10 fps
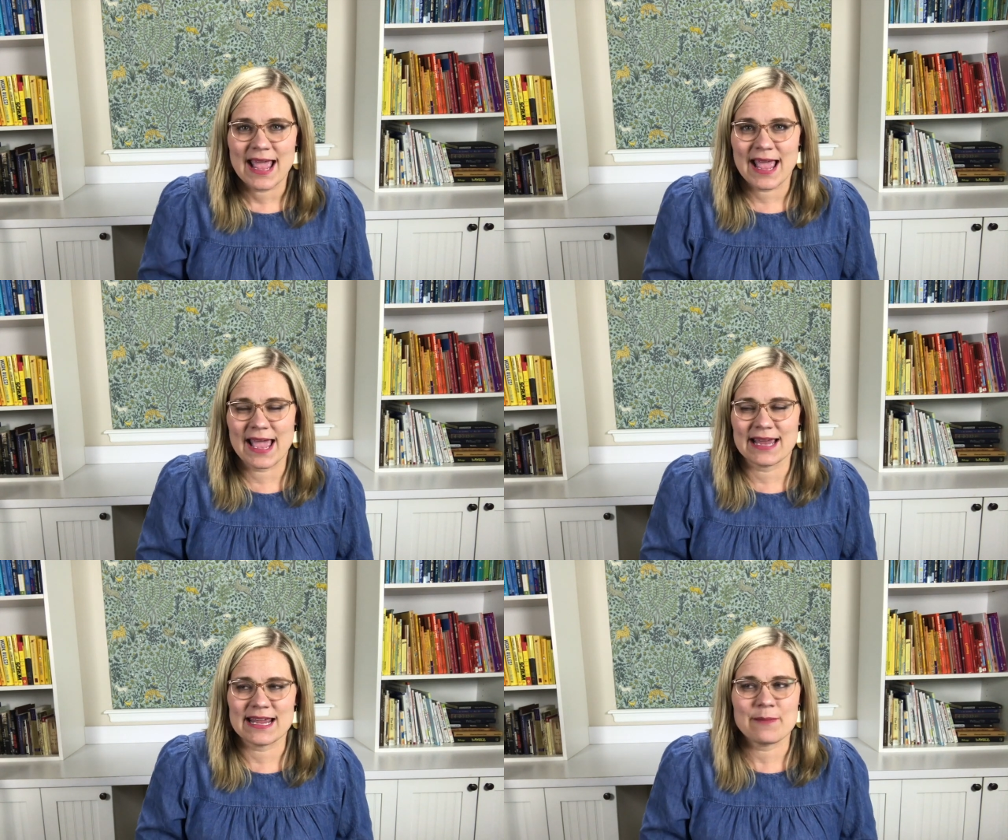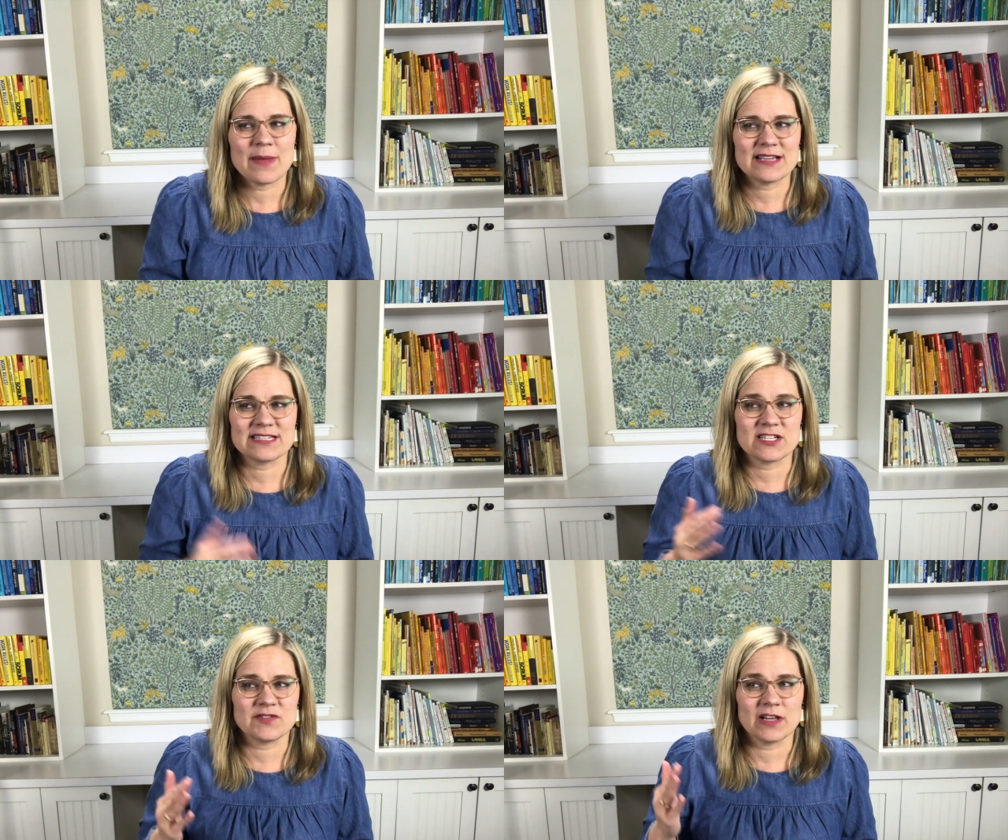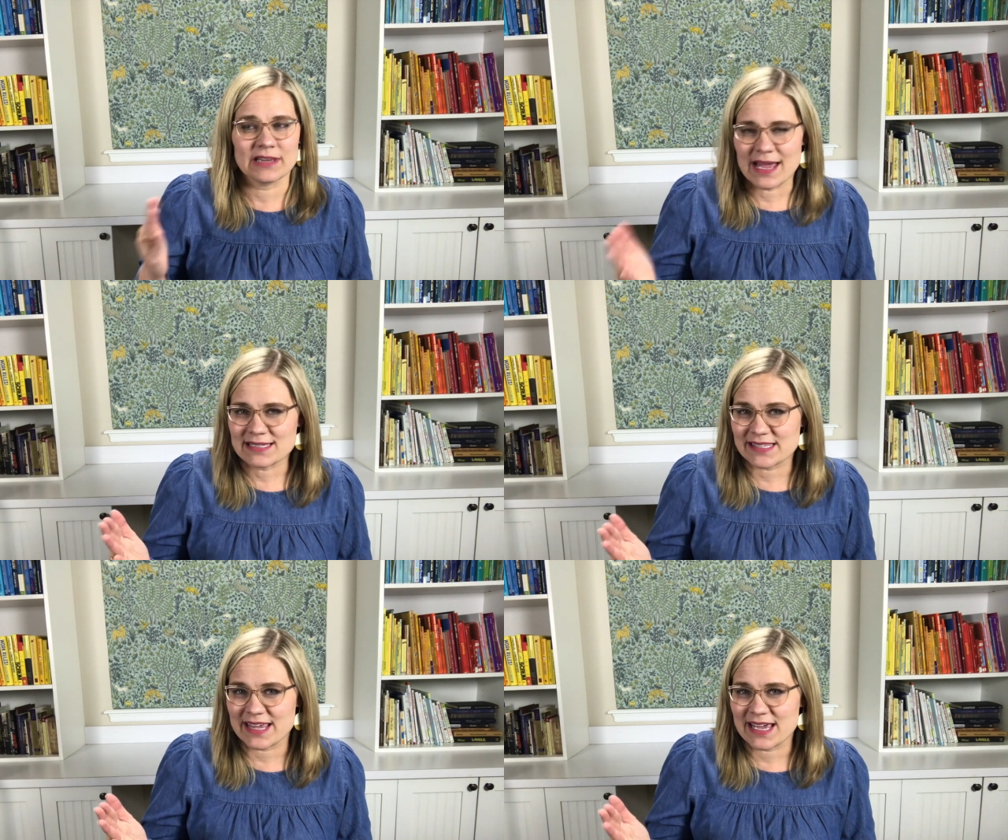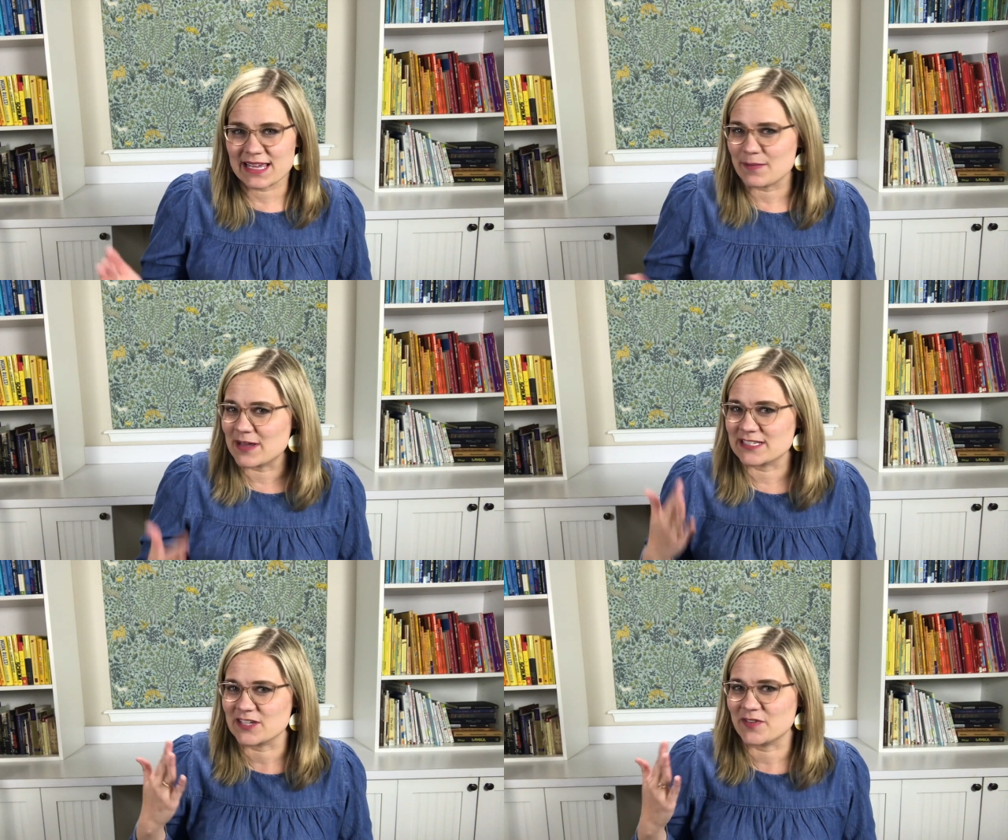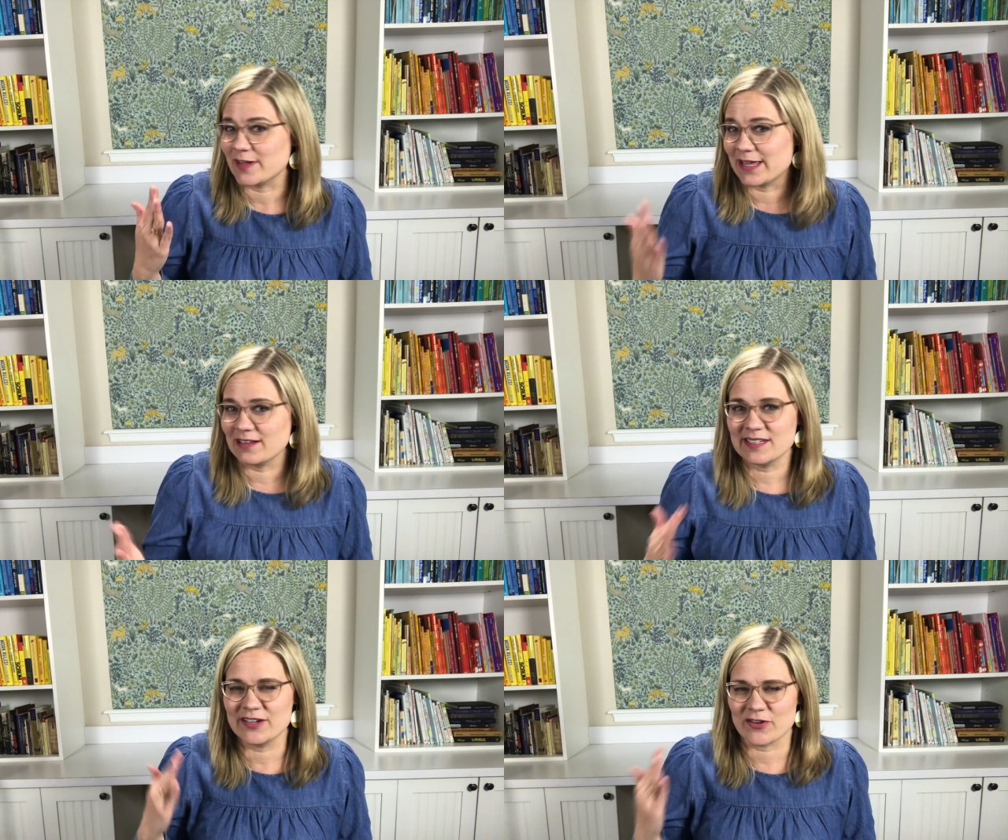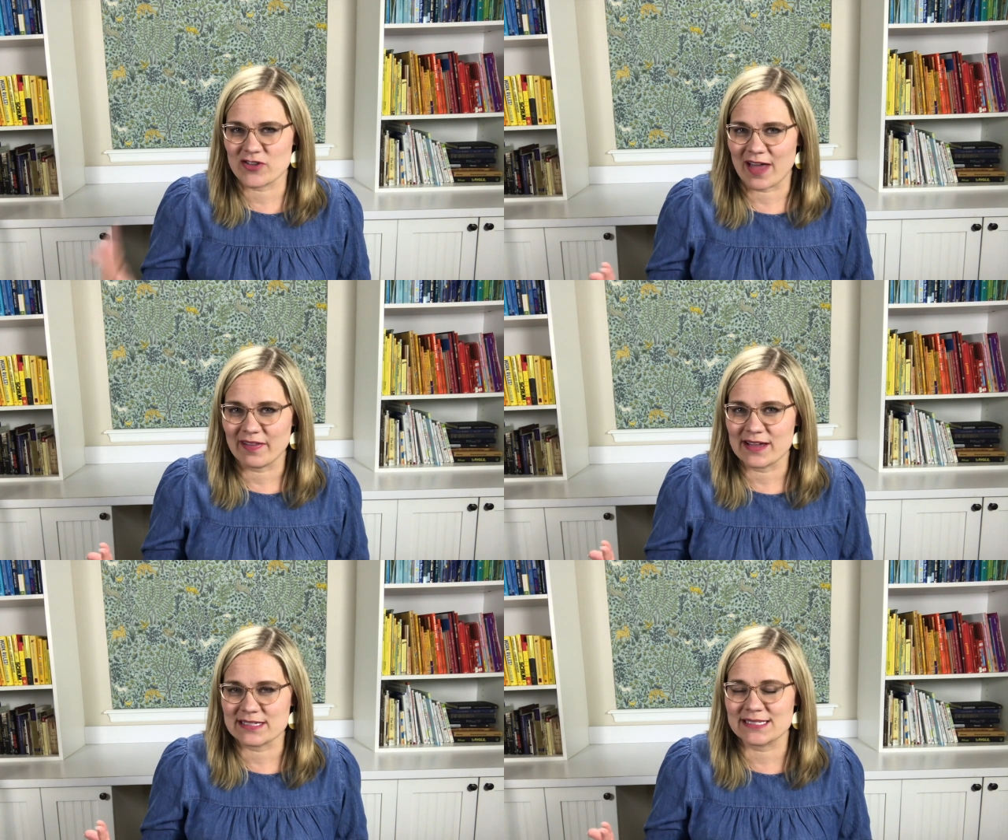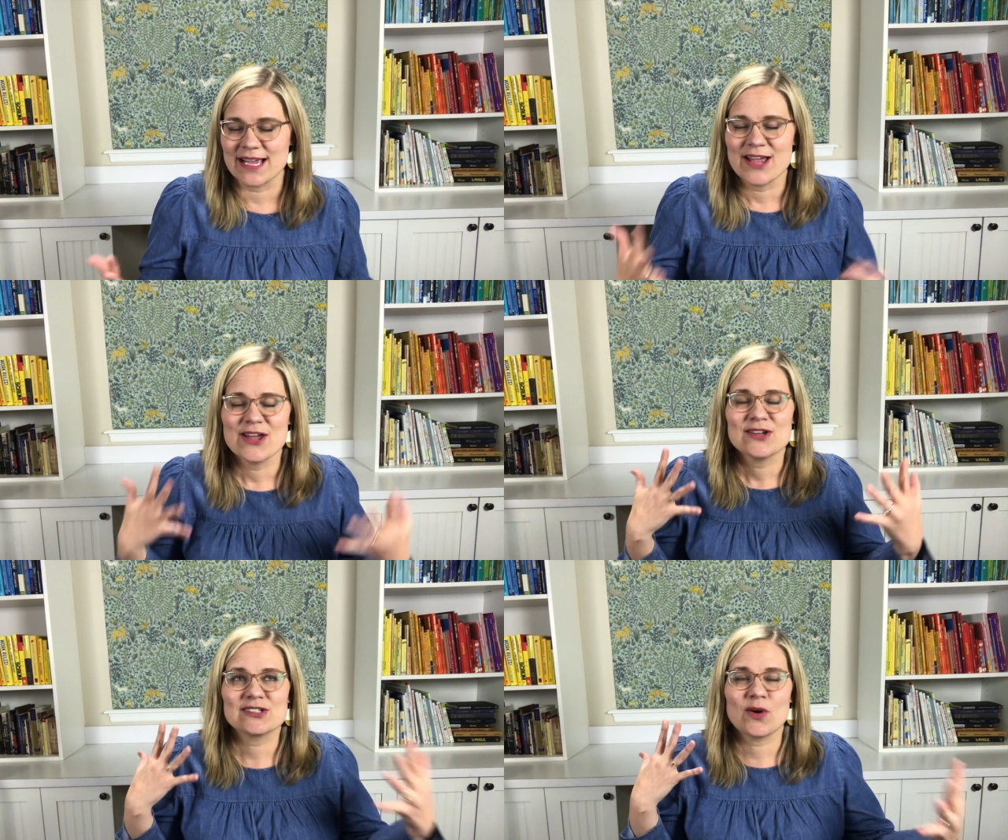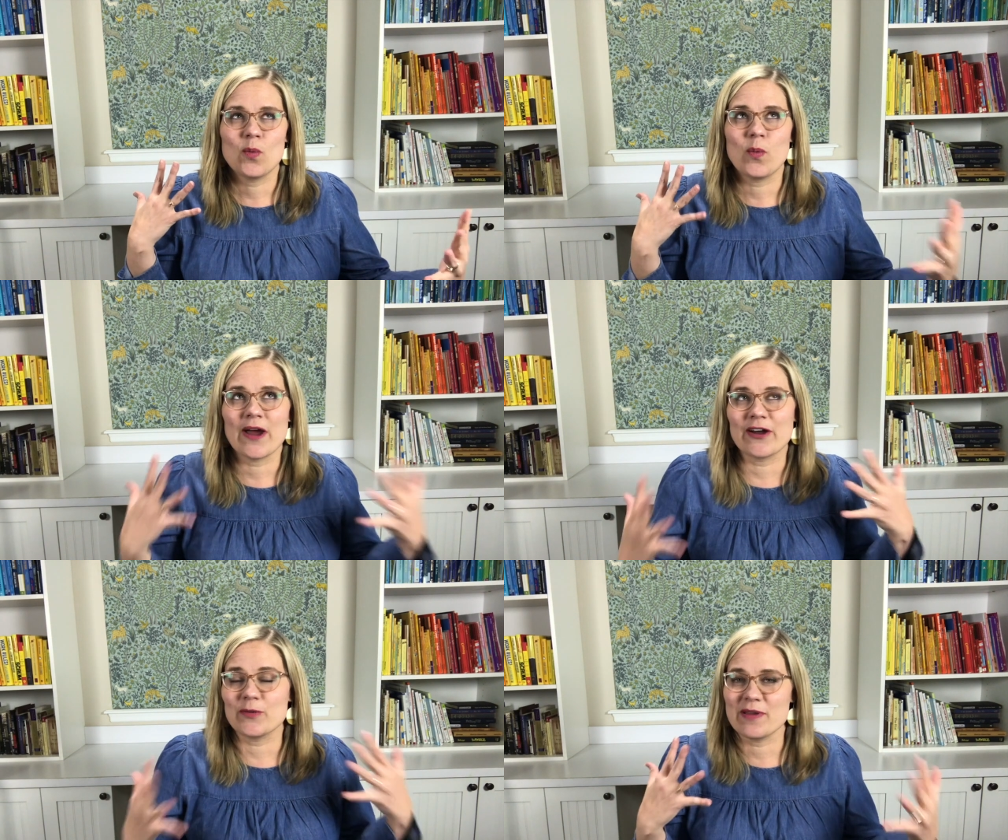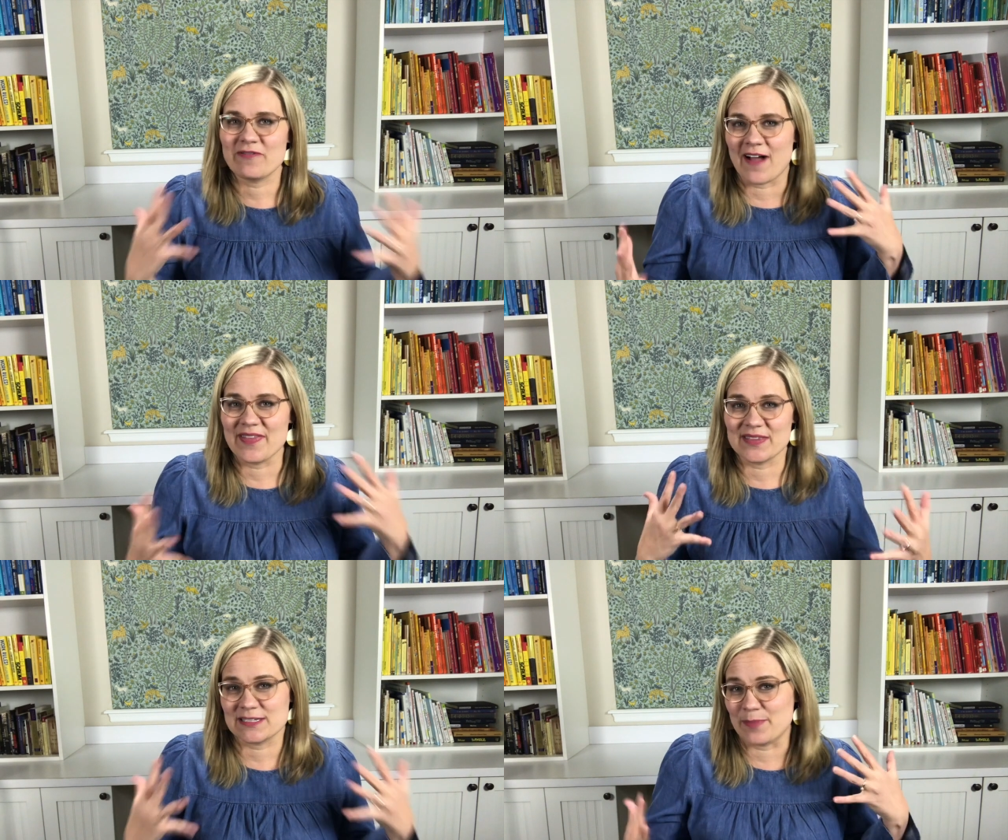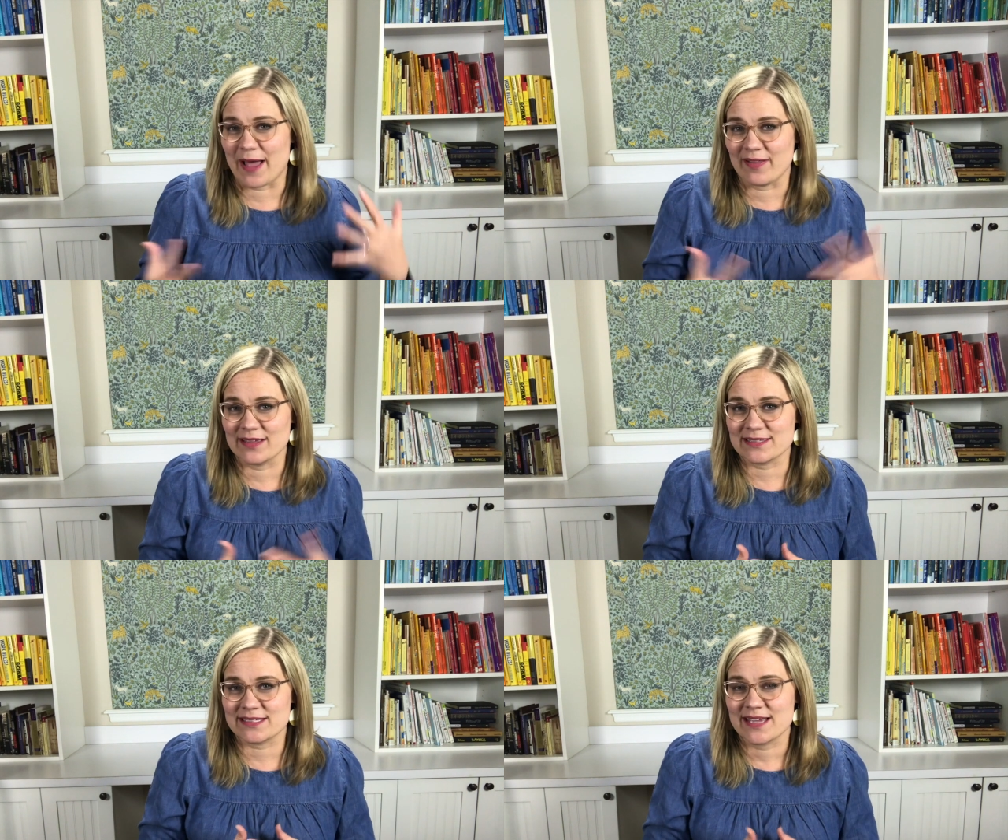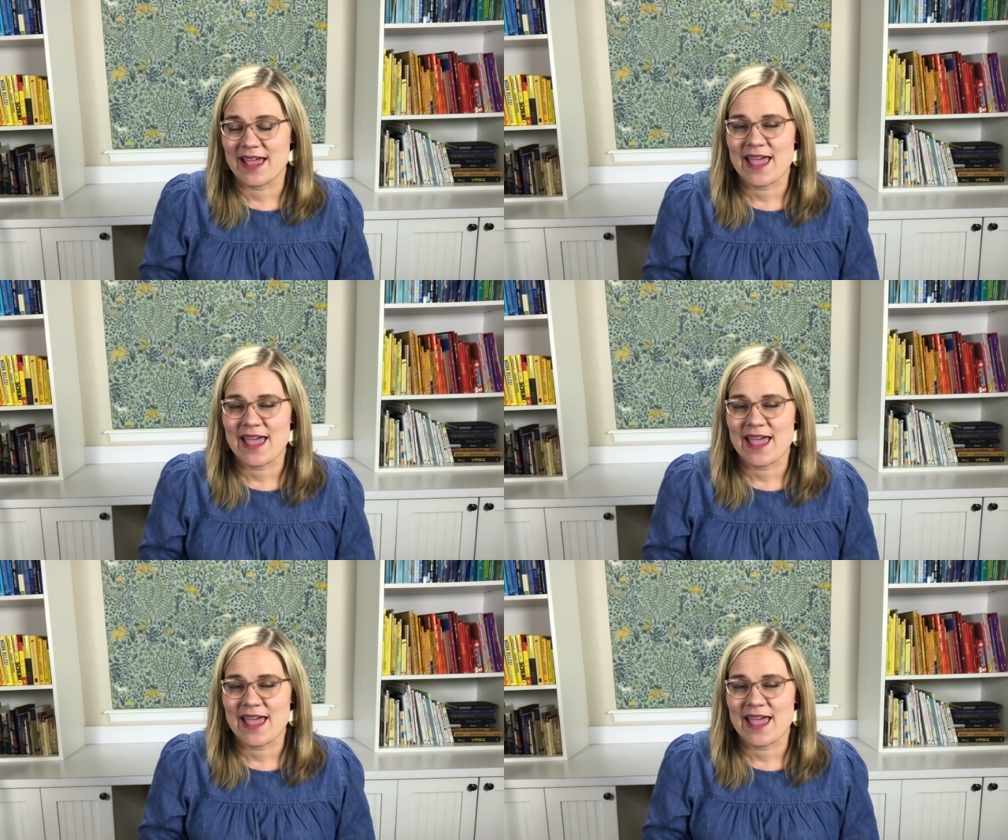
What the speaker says: and it makes us feel less than, it makes us feel guilty or jealous. So where do we find this balance?